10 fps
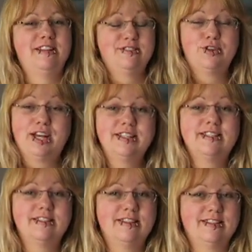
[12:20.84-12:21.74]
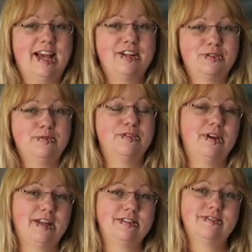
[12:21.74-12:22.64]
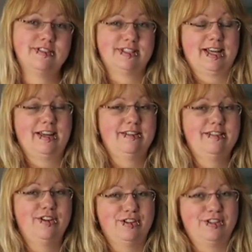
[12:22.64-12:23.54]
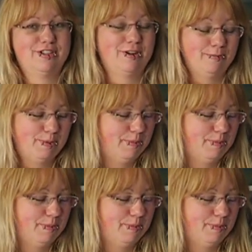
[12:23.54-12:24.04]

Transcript: this dress, this actual dress, for sale on the shop,